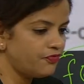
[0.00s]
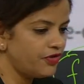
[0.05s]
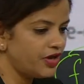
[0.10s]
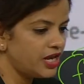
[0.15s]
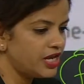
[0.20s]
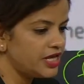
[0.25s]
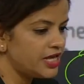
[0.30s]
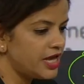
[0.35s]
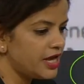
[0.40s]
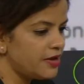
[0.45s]

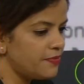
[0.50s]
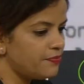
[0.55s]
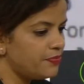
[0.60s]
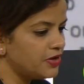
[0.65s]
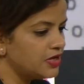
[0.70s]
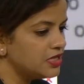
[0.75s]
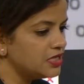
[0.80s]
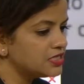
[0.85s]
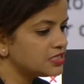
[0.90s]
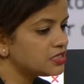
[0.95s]

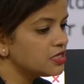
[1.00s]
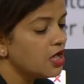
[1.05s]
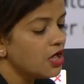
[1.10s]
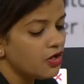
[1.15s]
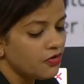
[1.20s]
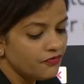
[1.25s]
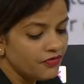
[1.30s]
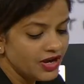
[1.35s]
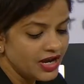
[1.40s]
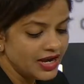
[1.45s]
variables
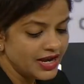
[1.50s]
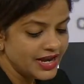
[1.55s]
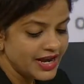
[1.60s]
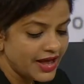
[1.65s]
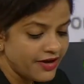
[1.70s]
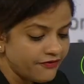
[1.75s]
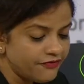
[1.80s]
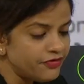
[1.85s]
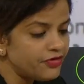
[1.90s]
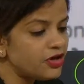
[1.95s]
will
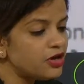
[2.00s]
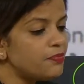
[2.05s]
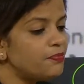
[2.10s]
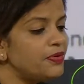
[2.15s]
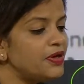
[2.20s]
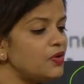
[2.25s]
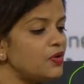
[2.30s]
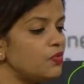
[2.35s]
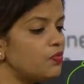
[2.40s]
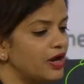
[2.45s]
never be
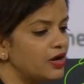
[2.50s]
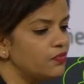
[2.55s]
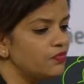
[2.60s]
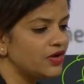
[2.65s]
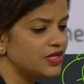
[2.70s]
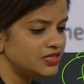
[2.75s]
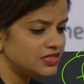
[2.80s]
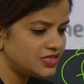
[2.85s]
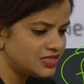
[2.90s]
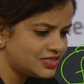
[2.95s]
1,
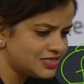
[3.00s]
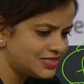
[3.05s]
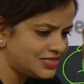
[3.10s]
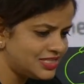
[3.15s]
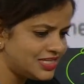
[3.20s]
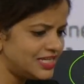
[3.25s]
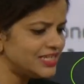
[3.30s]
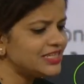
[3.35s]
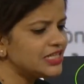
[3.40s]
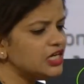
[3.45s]
1. Just
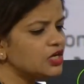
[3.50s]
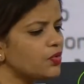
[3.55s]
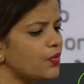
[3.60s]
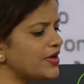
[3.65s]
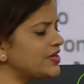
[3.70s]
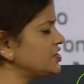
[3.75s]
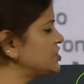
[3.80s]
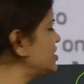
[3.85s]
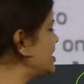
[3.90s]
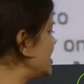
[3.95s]
see the
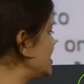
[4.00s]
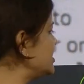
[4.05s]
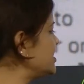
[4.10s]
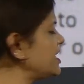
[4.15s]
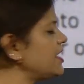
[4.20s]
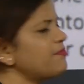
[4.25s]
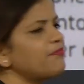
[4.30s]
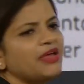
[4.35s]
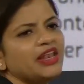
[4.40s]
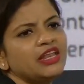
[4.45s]
question and say
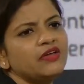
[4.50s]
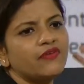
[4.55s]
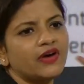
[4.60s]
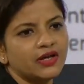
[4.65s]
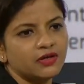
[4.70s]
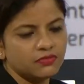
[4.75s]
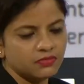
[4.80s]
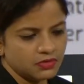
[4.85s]
many one.